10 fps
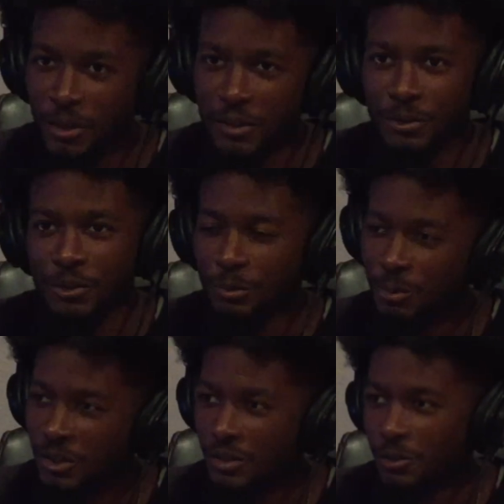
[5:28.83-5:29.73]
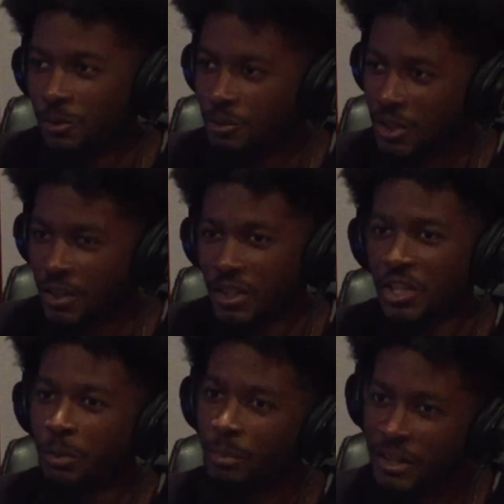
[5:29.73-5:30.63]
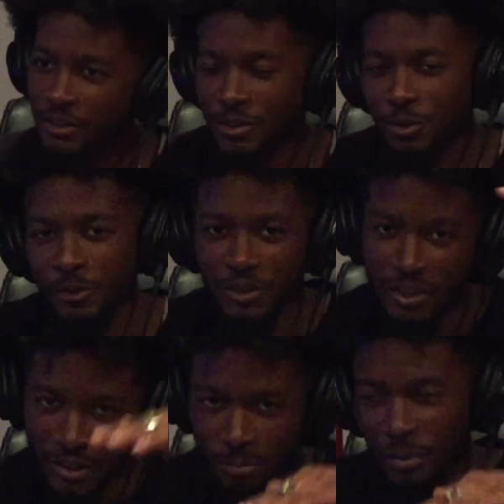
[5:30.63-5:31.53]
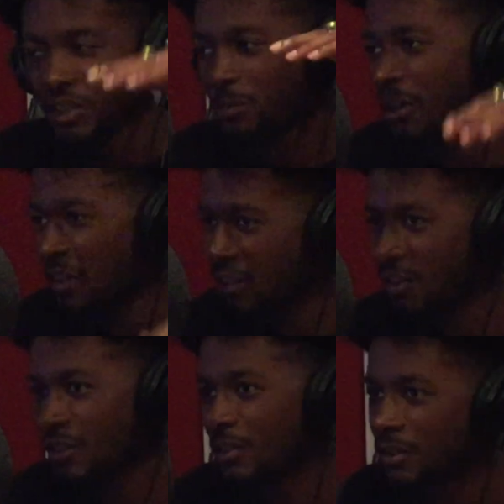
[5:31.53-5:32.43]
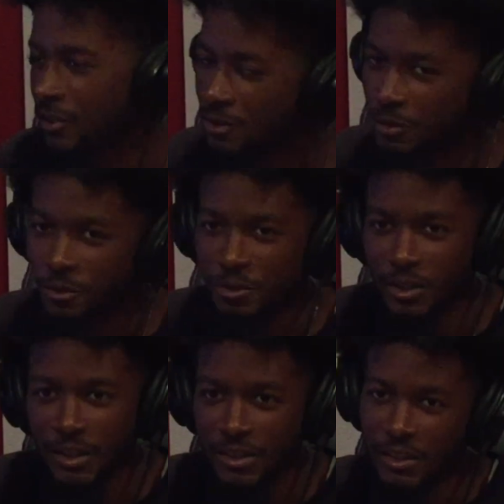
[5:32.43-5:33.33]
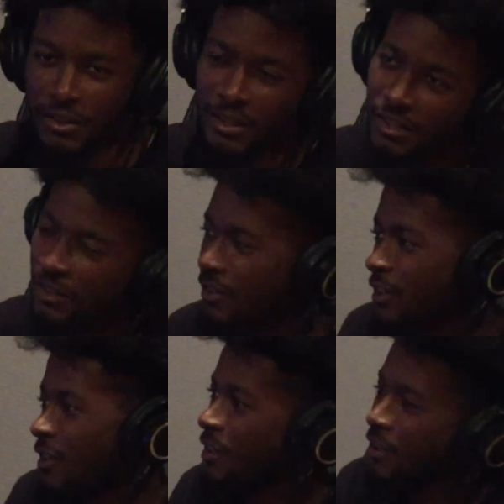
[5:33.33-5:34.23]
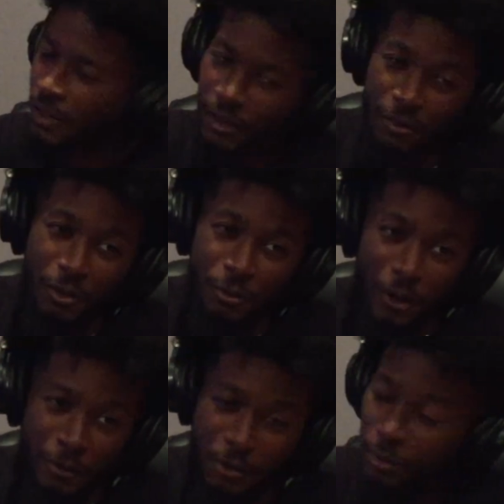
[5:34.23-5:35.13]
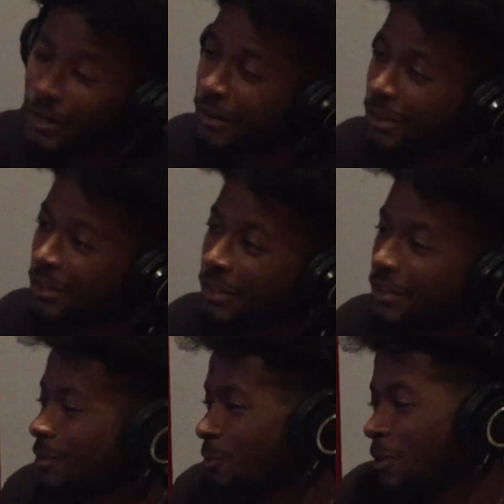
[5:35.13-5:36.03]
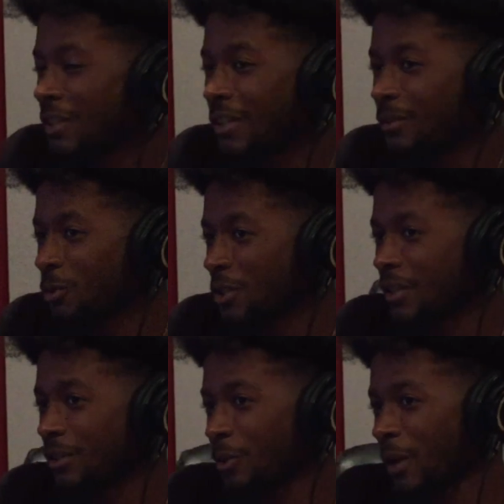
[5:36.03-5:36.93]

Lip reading: down a little bit. You know what I'm saying? Get y'all bounce. You know what I'm saying? Bounce back. You know what I'm saying? That's how. I don't know what a lot of that is. What's that?